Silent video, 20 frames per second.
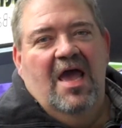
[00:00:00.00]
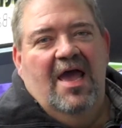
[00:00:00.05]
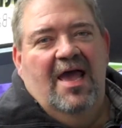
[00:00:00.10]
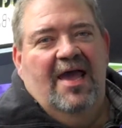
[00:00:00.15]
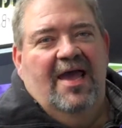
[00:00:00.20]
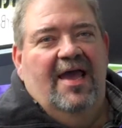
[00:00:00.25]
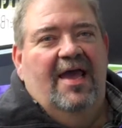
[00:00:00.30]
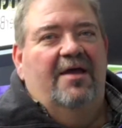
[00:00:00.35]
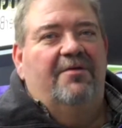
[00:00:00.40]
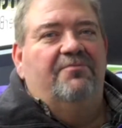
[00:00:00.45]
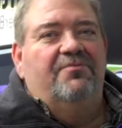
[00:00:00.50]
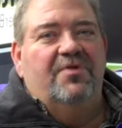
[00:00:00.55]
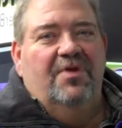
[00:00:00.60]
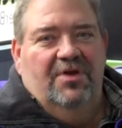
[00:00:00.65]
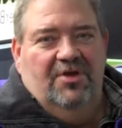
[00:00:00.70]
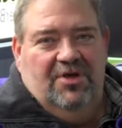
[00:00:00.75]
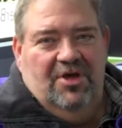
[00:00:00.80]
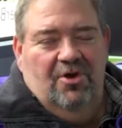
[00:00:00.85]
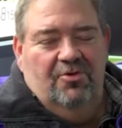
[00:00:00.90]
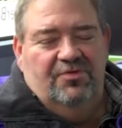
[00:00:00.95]
and
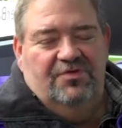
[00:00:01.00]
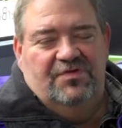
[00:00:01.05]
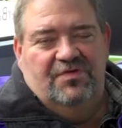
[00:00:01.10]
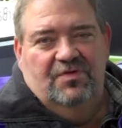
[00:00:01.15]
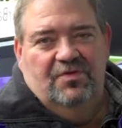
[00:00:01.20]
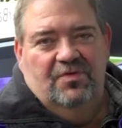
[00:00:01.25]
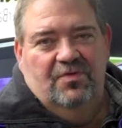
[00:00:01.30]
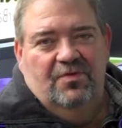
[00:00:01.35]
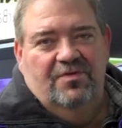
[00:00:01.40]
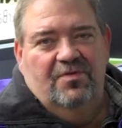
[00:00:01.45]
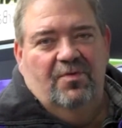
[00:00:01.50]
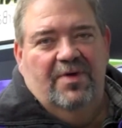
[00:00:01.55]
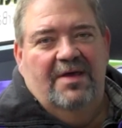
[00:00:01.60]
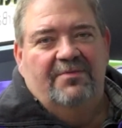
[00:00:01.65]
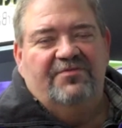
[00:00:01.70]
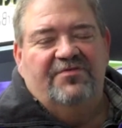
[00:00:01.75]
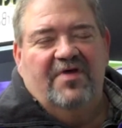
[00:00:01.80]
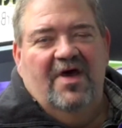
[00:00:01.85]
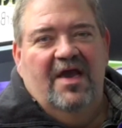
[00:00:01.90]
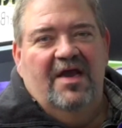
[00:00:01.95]
go to the
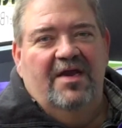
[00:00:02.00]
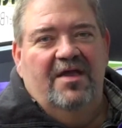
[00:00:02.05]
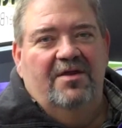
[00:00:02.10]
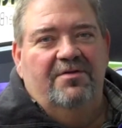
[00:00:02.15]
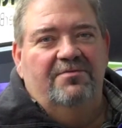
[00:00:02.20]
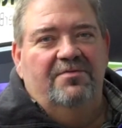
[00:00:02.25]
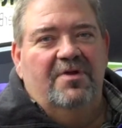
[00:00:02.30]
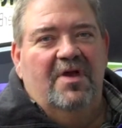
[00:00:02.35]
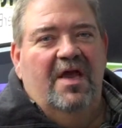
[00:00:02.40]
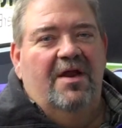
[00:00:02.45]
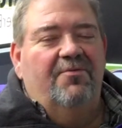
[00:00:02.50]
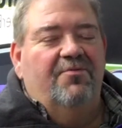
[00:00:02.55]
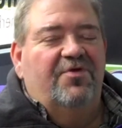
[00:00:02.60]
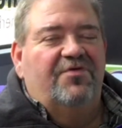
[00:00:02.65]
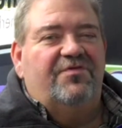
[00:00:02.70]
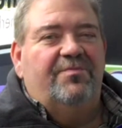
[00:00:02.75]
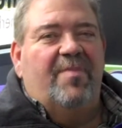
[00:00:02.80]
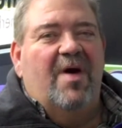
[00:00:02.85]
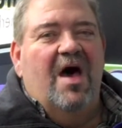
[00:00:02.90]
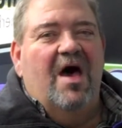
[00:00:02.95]
website and
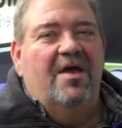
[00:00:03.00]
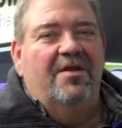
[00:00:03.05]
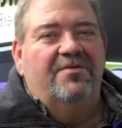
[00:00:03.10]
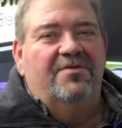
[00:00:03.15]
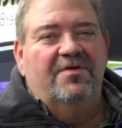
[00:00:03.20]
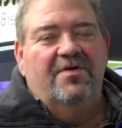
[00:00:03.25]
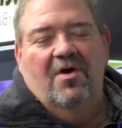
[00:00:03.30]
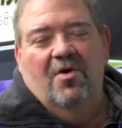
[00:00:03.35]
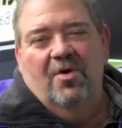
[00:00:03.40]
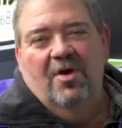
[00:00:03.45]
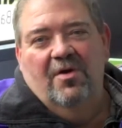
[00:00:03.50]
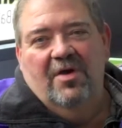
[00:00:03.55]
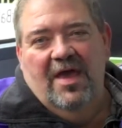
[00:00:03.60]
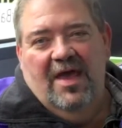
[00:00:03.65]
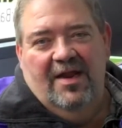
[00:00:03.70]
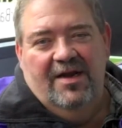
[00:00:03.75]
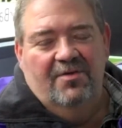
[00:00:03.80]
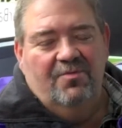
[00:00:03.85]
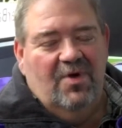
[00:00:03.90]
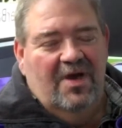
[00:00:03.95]
respond or
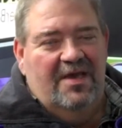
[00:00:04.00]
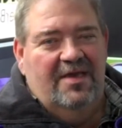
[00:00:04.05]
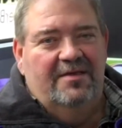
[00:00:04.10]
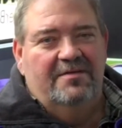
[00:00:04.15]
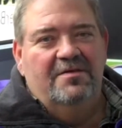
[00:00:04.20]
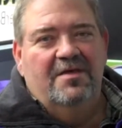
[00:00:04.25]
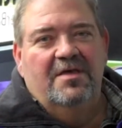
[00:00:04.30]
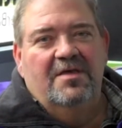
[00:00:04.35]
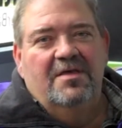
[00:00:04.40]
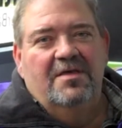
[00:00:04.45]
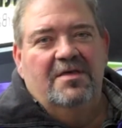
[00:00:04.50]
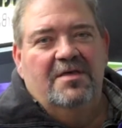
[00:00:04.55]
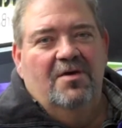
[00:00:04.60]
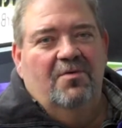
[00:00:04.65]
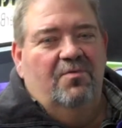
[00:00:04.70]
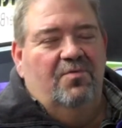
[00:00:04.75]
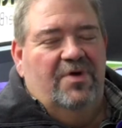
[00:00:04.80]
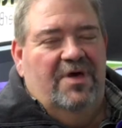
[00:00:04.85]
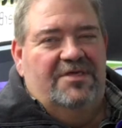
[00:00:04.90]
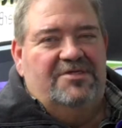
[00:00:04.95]
any way,
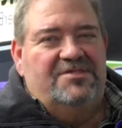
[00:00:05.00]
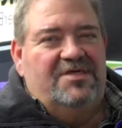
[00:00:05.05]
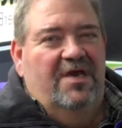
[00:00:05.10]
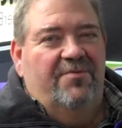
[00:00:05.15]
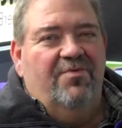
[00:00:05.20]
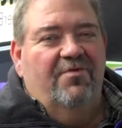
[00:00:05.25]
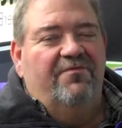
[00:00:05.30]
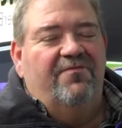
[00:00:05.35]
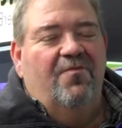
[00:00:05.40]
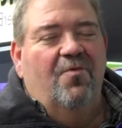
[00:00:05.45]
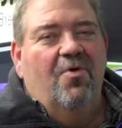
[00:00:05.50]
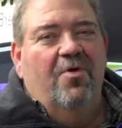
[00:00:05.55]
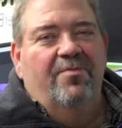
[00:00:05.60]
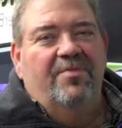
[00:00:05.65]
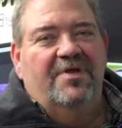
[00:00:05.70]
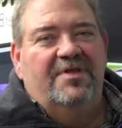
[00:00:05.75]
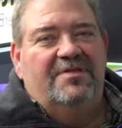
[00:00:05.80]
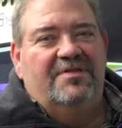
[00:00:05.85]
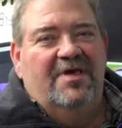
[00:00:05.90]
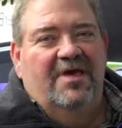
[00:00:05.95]
shape, or
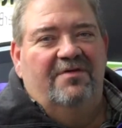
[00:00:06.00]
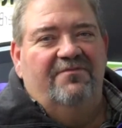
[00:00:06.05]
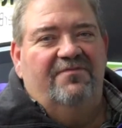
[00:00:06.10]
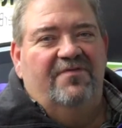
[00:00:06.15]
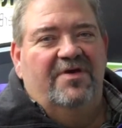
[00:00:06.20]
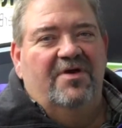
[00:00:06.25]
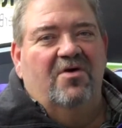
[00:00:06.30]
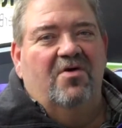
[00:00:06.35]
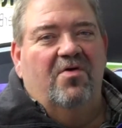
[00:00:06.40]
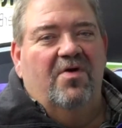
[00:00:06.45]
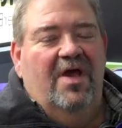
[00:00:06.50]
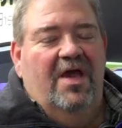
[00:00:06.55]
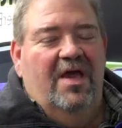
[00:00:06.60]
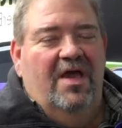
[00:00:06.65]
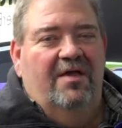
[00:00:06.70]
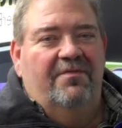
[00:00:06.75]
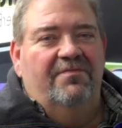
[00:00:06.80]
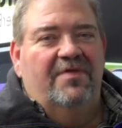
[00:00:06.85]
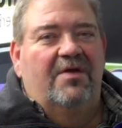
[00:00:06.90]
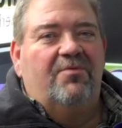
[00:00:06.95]
form that they feel,
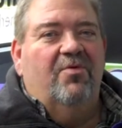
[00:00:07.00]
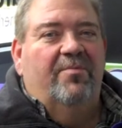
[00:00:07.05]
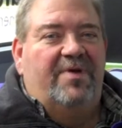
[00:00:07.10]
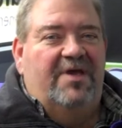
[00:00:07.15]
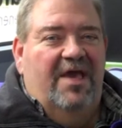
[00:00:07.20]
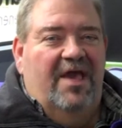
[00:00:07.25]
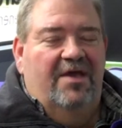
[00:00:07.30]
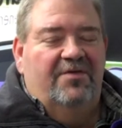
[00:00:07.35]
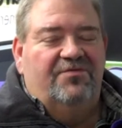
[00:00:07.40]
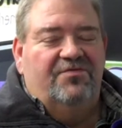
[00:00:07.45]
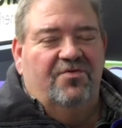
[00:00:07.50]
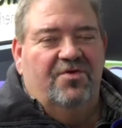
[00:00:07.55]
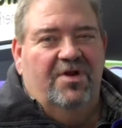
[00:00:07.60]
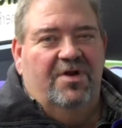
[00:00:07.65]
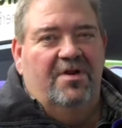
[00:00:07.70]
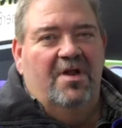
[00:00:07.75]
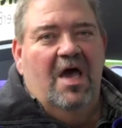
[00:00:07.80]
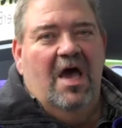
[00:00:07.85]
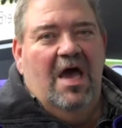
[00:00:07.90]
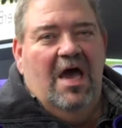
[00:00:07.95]
and they will be answered,
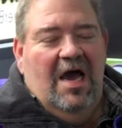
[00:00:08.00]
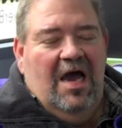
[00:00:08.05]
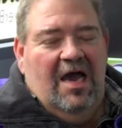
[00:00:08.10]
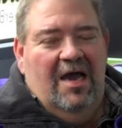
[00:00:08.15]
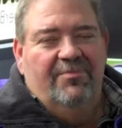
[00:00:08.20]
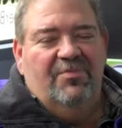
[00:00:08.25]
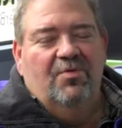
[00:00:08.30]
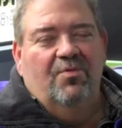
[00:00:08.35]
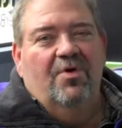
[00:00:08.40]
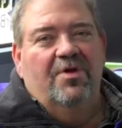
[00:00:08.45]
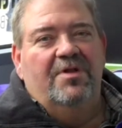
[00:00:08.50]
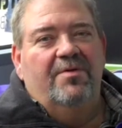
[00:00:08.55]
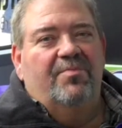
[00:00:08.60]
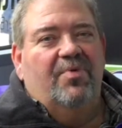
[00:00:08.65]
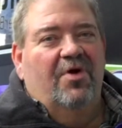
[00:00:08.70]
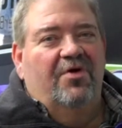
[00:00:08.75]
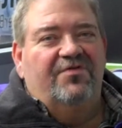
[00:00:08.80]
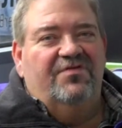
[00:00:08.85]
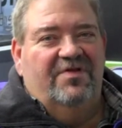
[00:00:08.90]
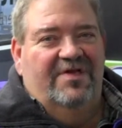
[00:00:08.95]
and I'm the one
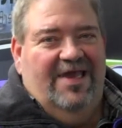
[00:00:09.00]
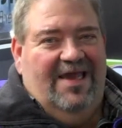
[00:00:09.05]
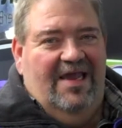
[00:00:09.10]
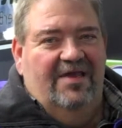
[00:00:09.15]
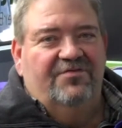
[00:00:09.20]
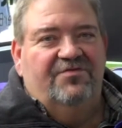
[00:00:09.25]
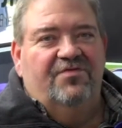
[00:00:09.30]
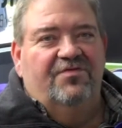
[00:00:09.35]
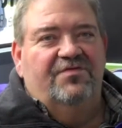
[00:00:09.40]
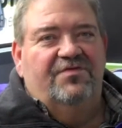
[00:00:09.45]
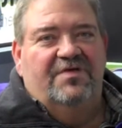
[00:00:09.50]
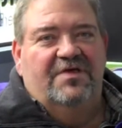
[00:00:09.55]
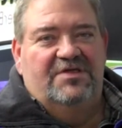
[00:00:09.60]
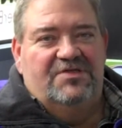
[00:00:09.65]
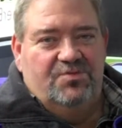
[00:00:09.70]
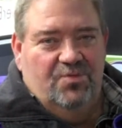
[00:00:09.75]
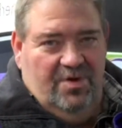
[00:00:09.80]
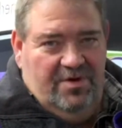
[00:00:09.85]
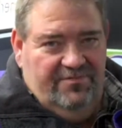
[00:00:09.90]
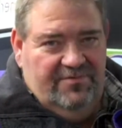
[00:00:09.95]
that personally answers
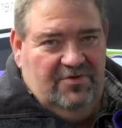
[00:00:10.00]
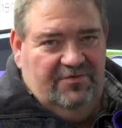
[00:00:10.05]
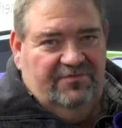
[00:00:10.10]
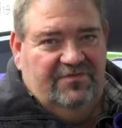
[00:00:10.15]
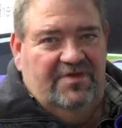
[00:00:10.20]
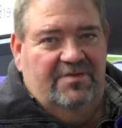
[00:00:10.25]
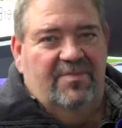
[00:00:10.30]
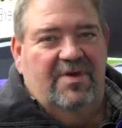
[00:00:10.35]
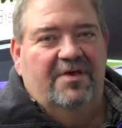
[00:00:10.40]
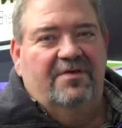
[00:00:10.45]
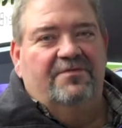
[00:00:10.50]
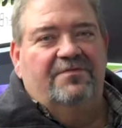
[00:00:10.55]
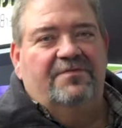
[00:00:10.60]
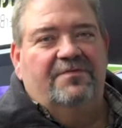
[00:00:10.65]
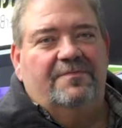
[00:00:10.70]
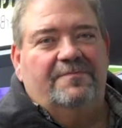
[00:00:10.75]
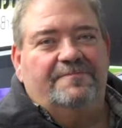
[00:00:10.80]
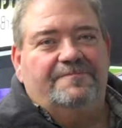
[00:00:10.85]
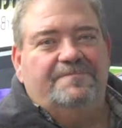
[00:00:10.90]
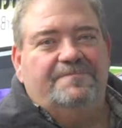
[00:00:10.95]
each one of those emails.